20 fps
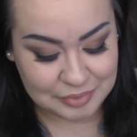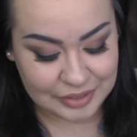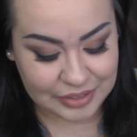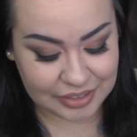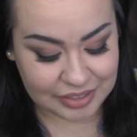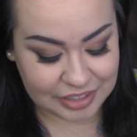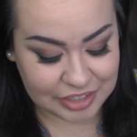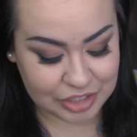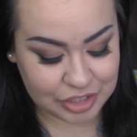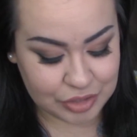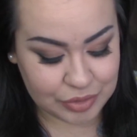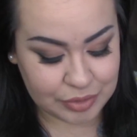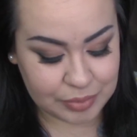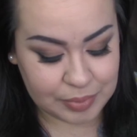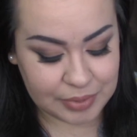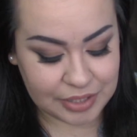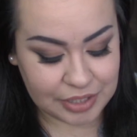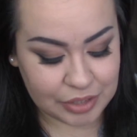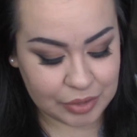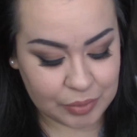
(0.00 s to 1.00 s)
Let's do the
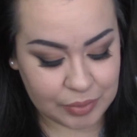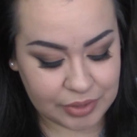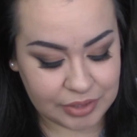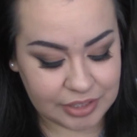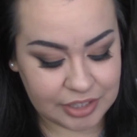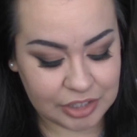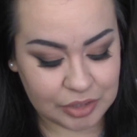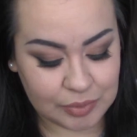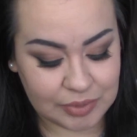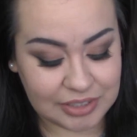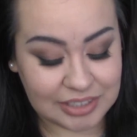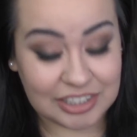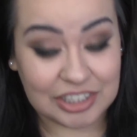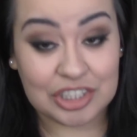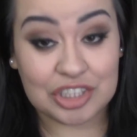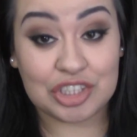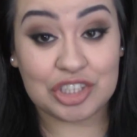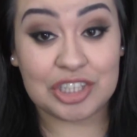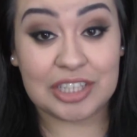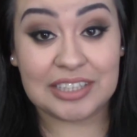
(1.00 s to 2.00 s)
pink one. This one is
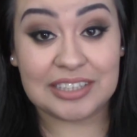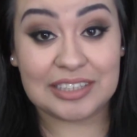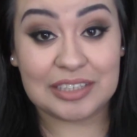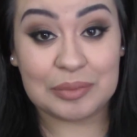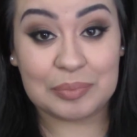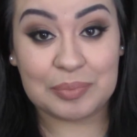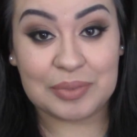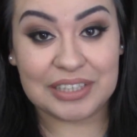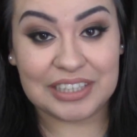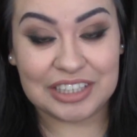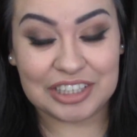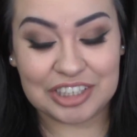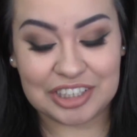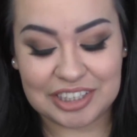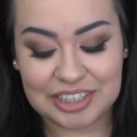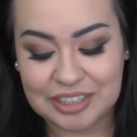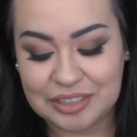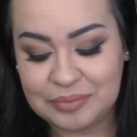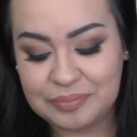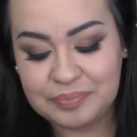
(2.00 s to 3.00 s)
just
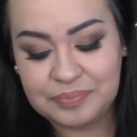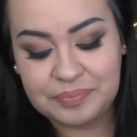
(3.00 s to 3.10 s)
peachy.